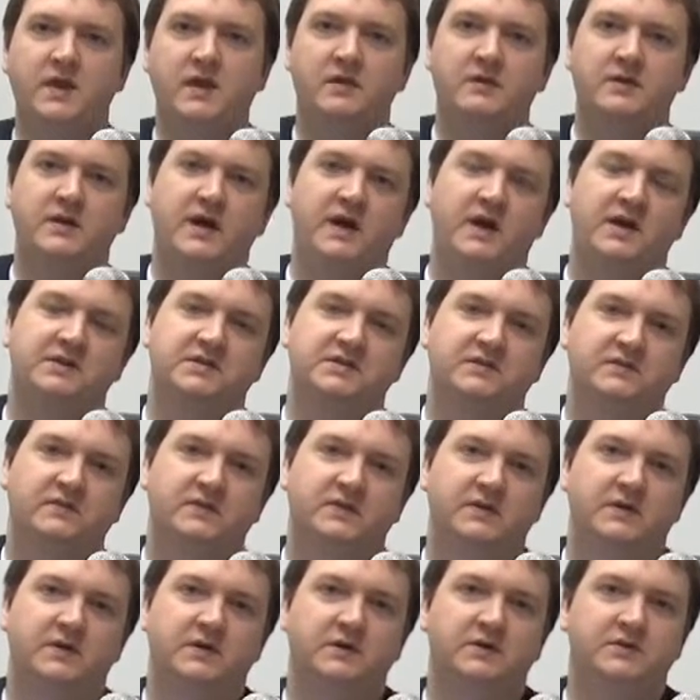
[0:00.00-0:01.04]
there,
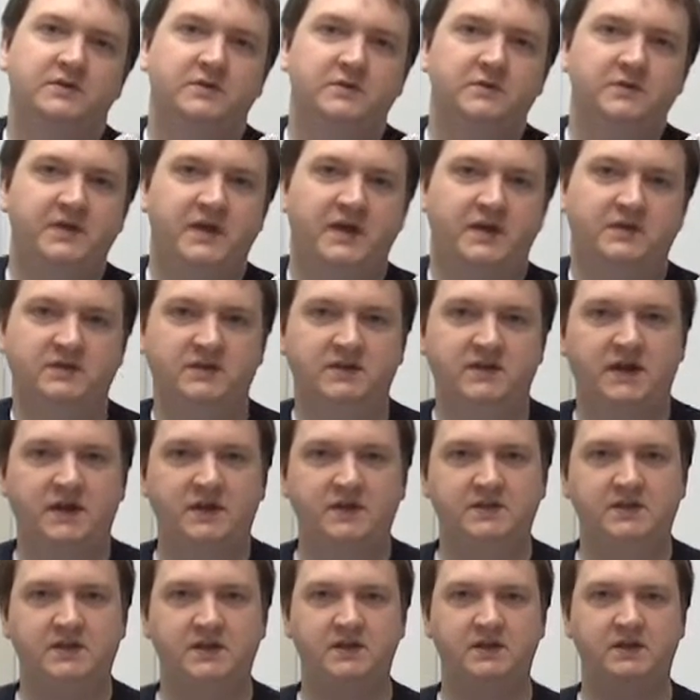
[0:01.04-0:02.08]
Nashville,
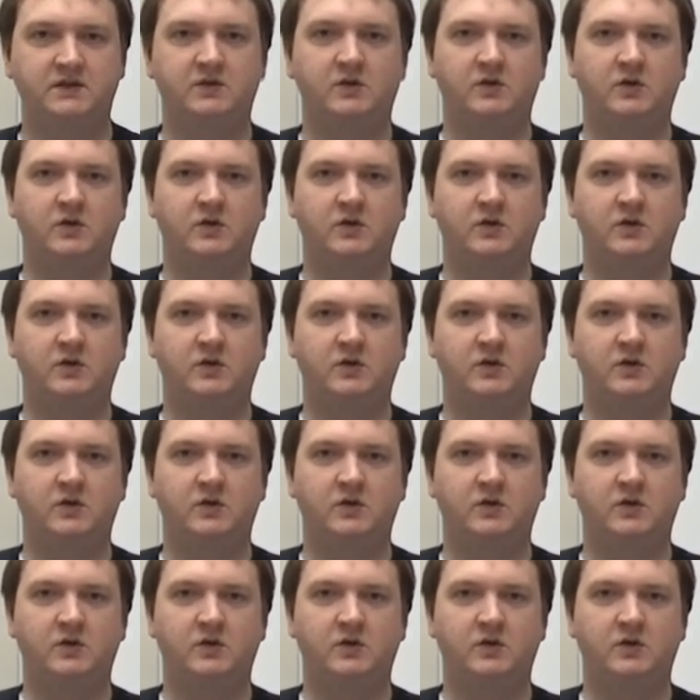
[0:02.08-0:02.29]
2019